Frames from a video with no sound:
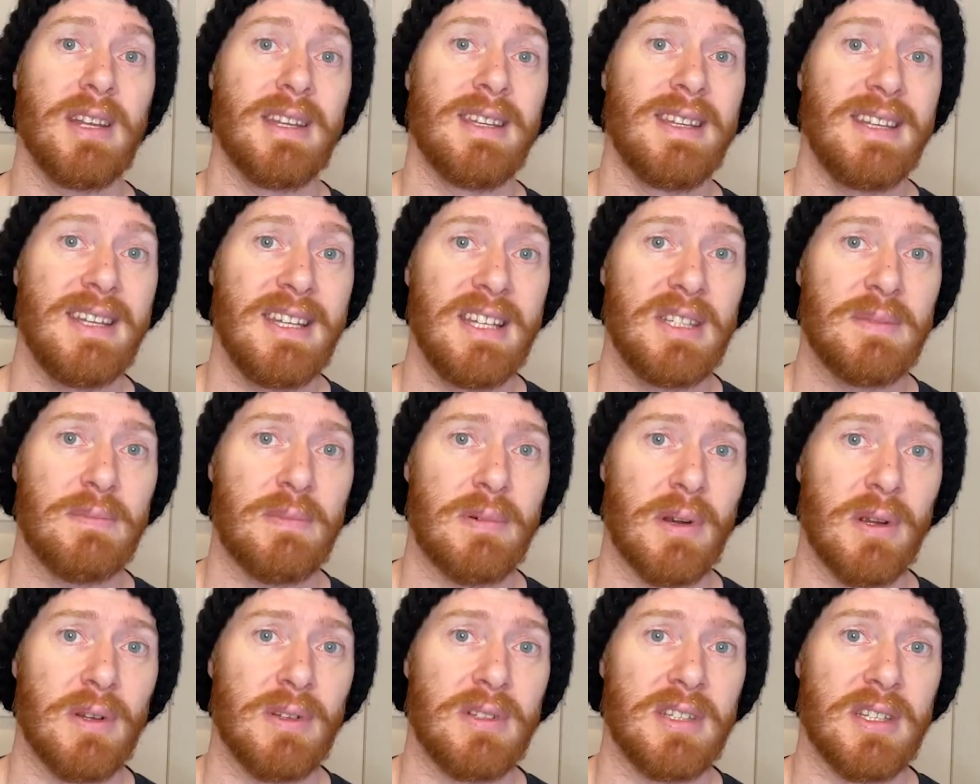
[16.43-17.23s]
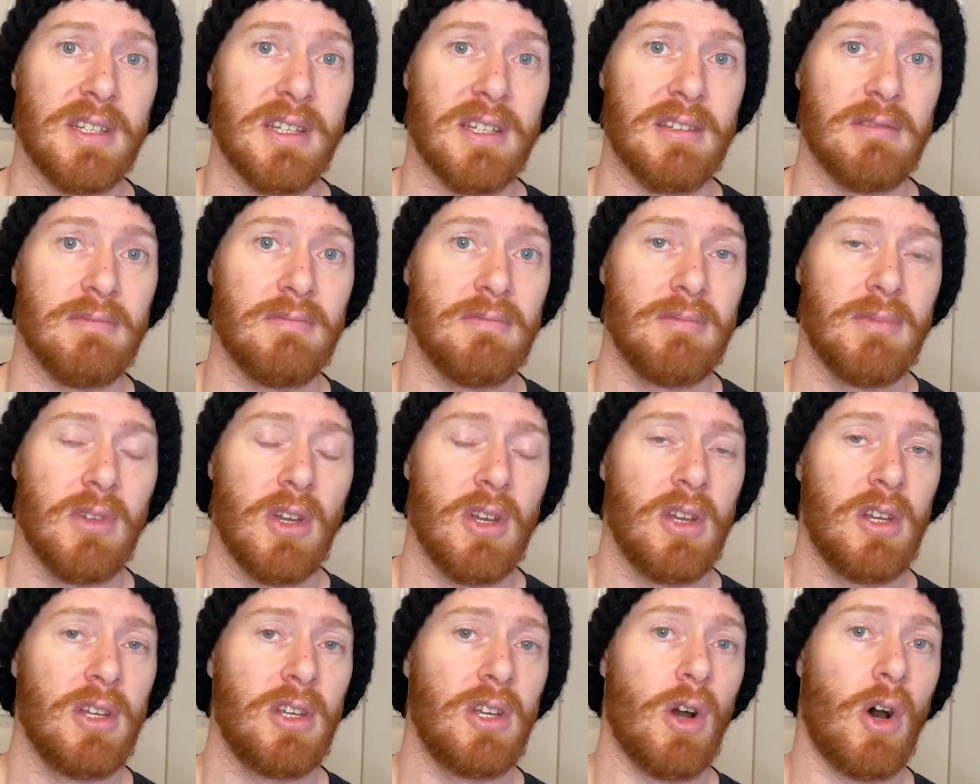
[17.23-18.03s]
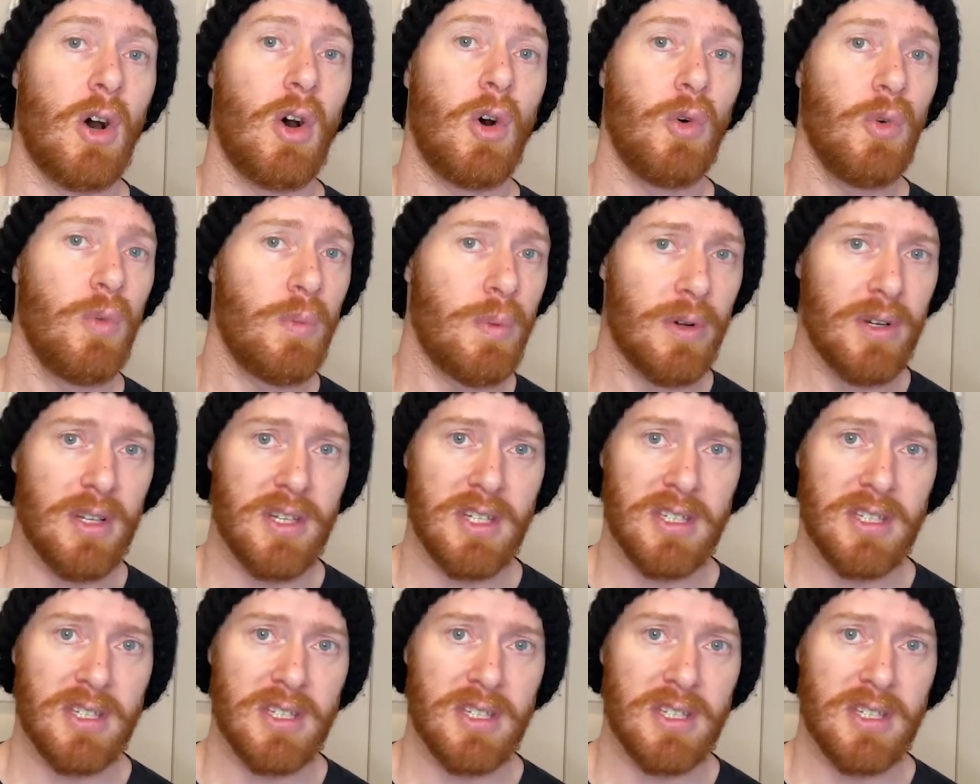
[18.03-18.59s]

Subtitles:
needs protein. Your whole body